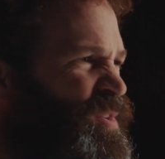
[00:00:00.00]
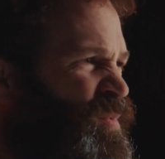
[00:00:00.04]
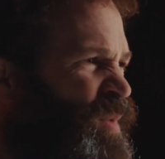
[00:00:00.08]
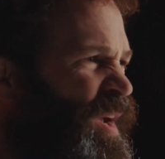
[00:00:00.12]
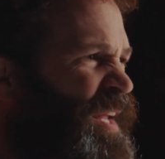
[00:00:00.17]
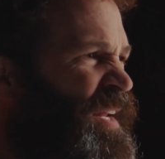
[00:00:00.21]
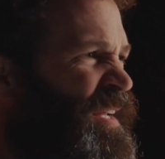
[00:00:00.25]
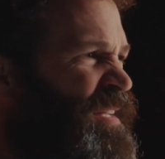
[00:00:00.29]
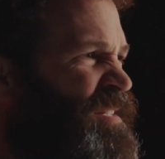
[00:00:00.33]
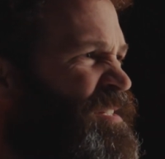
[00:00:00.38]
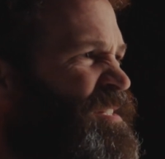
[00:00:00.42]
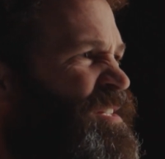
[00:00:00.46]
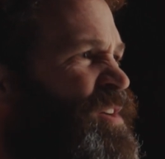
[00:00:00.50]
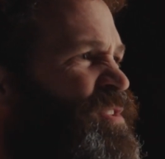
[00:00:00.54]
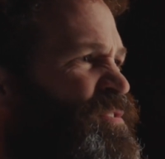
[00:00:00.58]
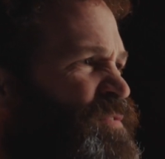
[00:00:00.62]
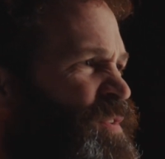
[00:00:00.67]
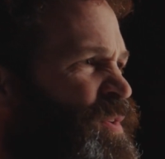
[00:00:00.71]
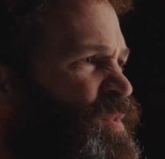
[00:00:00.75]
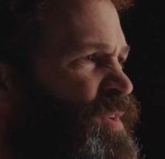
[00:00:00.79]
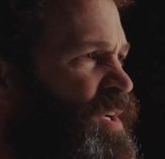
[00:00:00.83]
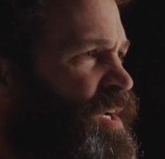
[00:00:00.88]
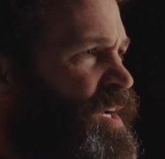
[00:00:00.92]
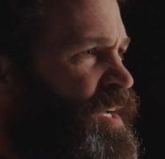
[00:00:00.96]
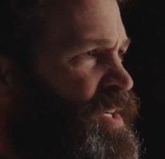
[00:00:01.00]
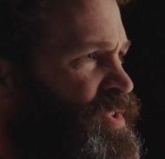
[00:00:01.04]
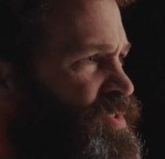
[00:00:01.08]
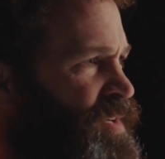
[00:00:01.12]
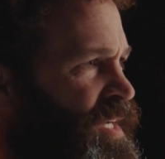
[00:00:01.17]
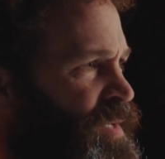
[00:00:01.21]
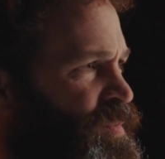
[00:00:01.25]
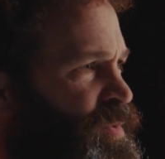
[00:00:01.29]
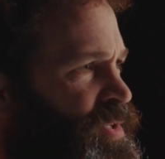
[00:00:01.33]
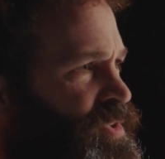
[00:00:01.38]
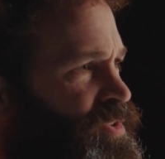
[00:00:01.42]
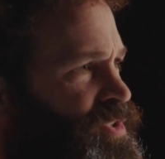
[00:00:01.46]
writing a cell phone
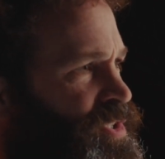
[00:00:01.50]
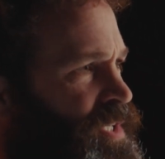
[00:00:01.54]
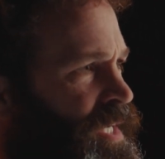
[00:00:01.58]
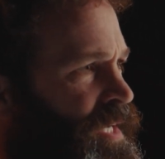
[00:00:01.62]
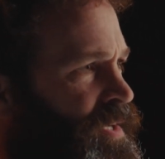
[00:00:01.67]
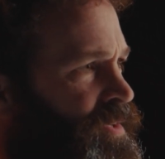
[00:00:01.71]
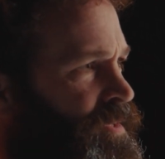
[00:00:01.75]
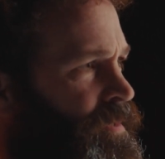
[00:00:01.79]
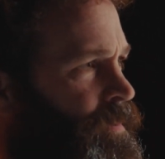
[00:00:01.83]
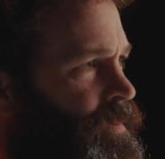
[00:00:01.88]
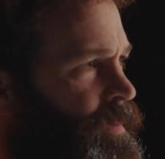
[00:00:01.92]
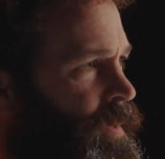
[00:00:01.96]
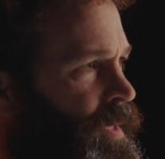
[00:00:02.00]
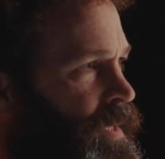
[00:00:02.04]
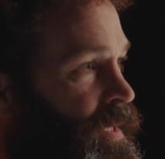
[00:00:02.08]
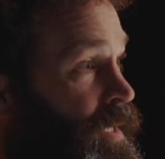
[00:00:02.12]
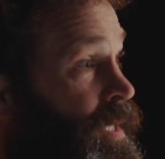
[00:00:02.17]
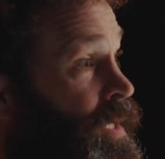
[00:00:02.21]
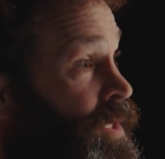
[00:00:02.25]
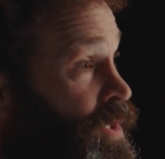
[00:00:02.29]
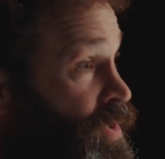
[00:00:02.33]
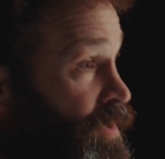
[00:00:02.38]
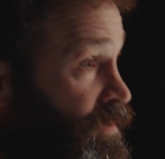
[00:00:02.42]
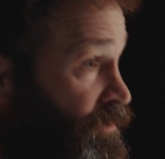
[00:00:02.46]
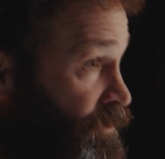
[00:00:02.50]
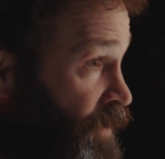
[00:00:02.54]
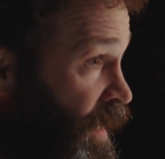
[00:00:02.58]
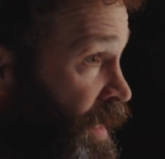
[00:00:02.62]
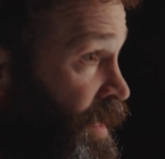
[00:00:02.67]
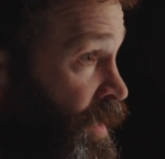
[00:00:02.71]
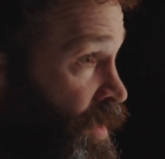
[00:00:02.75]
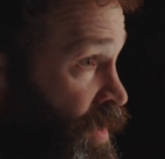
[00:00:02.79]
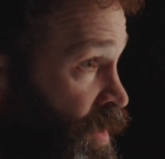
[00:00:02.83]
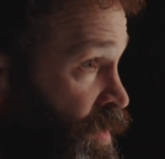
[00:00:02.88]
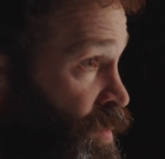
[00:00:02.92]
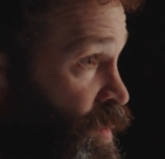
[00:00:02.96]
contract with your child. You can find a
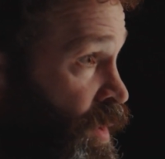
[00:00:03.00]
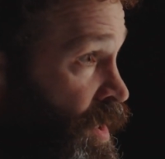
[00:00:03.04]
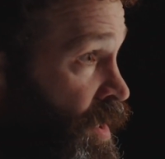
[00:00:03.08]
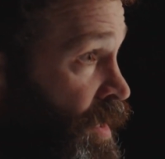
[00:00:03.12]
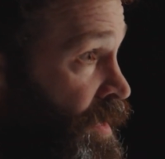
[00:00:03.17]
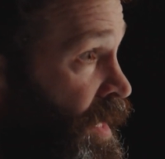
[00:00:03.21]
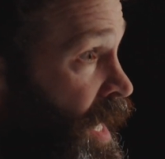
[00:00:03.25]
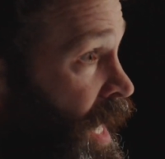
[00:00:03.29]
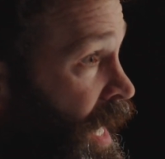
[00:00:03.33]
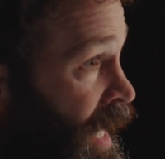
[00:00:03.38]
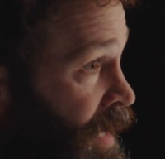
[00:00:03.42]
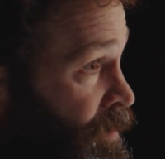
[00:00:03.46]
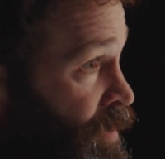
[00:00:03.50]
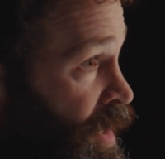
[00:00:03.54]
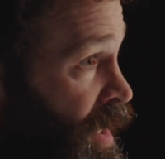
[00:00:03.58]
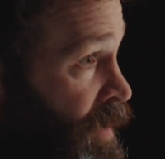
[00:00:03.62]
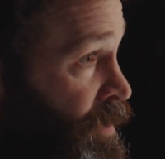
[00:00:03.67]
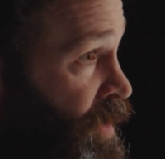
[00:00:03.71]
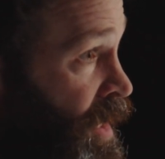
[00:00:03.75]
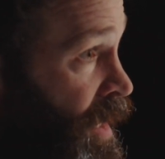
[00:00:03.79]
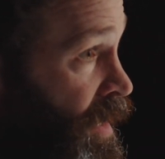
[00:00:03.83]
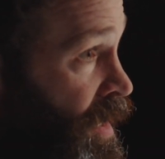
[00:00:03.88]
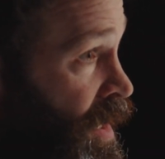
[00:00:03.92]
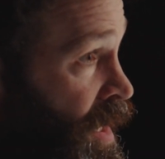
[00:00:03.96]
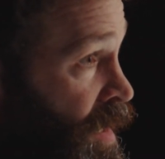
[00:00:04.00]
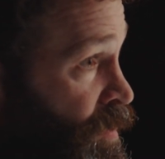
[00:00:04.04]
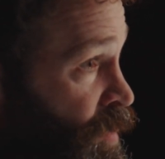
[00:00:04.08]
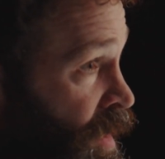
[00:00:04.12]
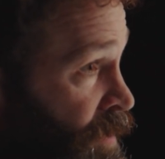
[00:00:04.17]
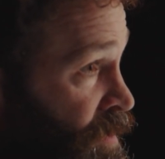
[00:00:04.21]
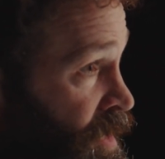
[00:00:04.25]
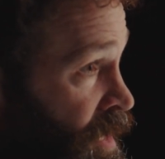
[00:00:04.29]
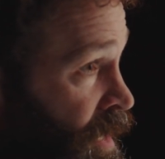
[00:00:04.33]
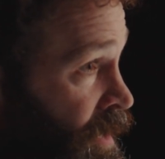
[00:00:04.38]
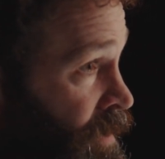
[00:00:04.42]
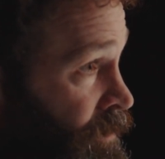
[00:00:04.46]
good one on the imom.com
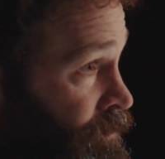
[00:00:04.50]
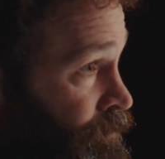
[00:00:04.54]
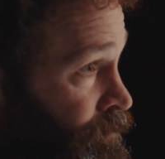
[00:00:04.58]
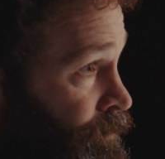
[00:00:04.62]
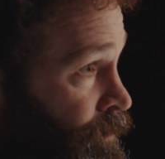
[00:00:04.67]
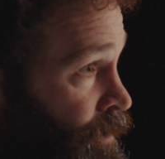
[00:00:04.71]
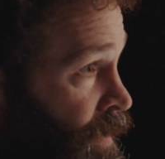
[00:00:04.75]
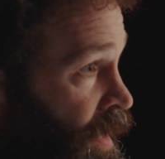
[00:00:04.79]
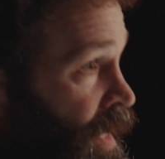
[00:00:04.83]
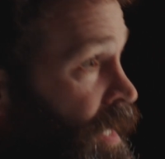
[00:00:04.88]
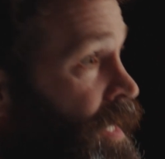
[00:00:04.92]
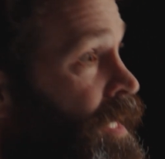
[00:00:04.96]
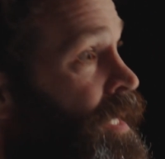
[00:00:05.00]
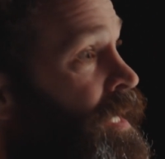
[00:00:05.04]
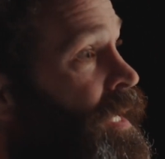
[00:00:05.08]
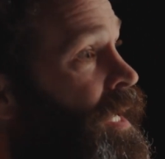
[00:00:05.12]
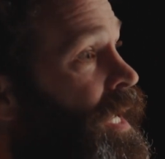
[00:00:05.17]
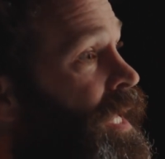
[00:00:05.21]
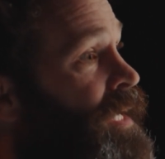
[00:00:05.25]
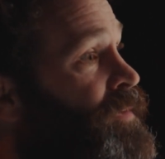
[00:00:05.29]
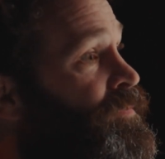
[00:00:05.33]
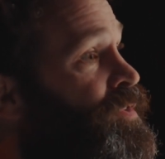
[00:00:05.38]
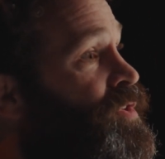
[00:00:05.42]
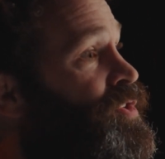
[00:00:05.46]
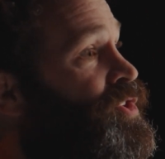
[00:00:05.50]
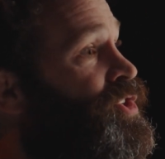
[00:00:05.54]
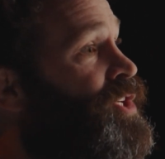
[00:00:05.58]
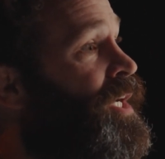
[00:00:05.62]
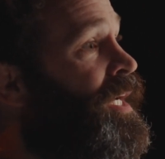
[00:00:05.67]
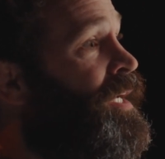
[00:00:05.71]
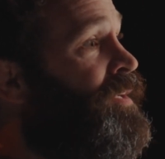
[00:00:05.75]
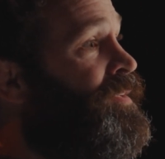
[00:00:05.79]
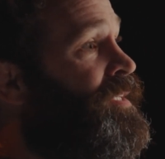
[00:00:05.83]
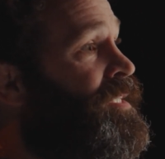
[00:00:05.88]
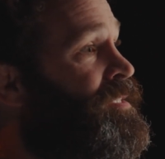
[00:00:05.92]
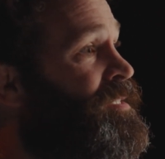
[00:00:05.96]
website. And if your
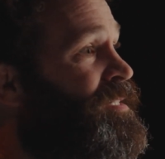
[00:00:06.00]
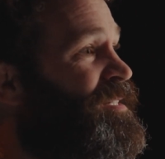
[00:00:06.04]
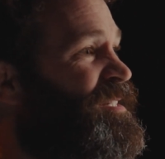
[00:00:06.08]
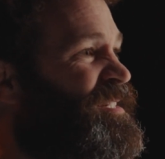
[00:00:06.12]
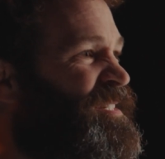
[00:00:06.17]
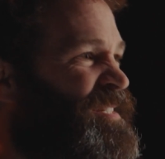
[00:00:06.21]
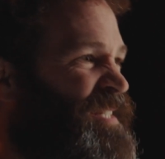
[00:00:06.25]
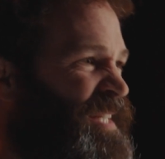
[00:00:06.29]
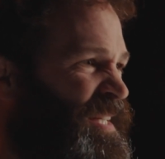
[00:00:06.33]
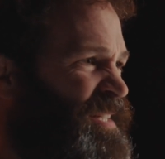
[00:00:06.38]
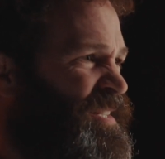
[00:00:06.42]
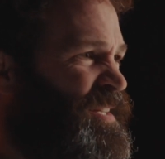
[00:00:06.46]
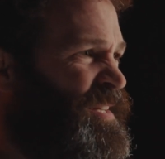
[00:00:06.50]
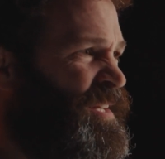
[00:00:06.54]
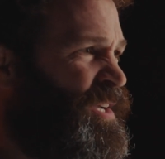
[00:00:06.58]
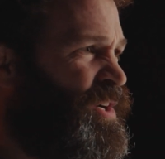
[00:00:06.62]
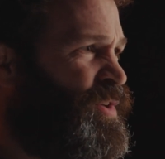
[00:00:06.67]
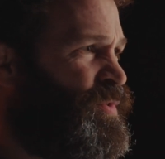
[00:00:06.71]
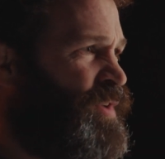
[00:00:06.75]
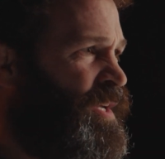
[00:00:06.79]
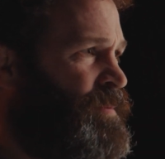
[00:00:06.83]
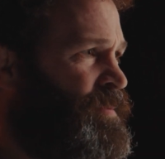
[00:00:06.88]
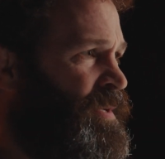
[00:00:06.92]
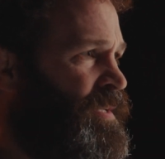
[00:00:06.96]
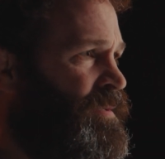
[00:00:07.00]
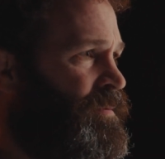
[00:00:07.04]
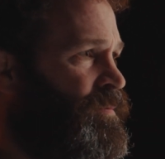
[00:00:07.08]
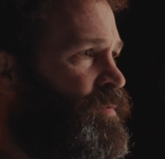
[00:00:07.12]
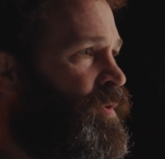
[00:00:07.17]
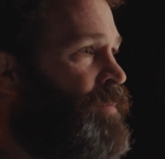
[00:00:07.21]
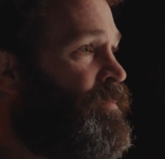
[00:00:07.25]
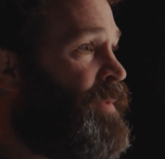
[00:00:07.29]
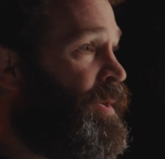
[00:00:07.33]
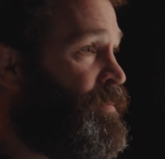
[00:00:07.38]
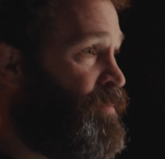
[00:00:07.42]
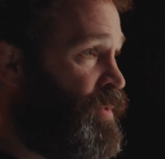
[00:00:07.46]
child doesn't stick to the agreement,
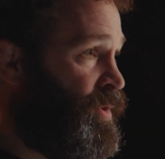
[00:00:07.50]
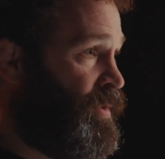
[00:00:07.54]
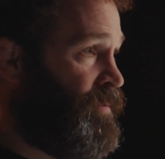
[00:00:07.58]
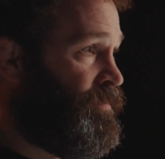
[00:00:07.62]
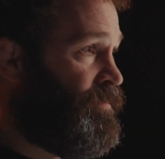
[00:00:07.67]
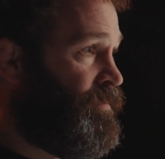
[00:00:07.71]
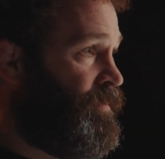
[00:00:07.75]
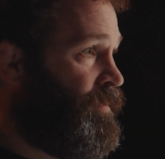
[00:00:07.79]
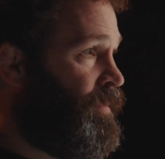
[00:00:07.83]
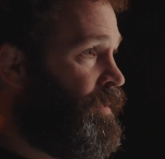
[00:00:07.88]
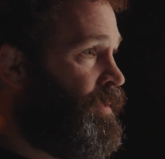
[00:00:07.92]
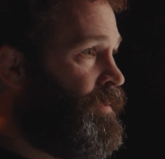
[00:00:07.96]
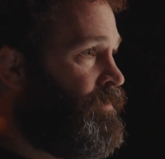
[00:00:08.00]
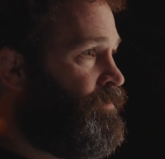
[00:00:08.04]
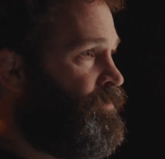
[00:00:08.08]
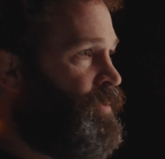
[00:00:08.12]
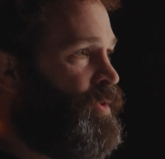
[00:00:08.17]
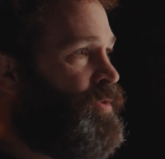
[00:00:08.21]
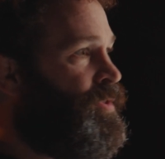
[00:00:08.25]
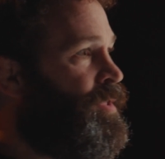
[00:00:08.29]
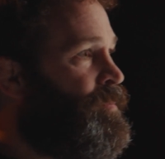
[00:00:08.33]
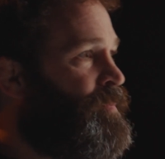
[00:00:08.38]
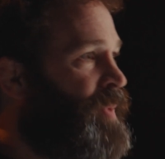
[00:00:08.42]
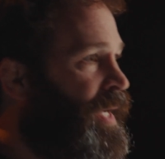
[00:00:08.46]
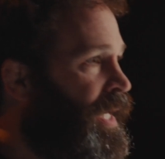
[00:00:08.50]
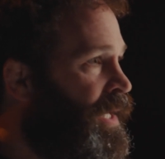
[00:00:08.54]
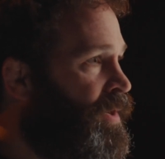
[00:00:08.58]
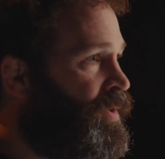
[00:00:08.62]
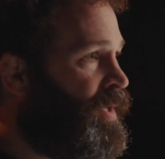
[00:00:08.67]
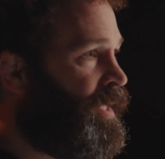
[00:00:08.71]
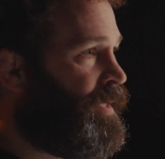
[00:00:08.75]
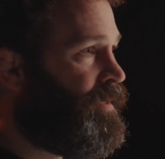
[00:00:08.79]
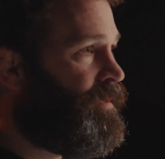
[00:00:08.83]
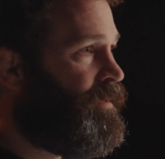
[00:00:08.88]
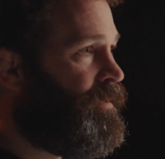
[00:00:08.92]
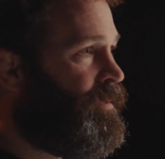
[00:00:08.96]
remember, you're the
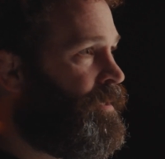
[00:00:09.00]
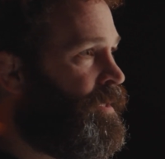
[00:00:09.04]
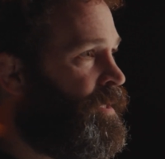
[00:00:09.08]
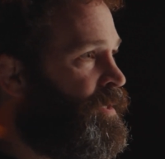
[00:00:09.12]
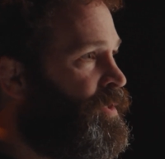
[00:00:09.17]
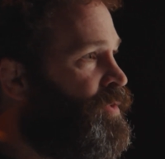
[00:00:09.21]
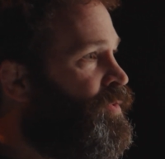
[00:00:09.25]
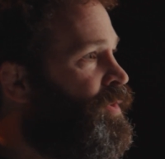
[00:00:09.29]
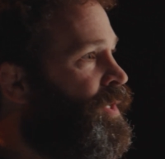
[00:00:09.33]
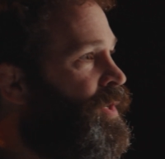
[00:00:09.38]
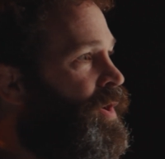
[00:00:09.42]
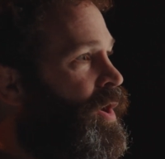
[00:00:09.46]
parent. You can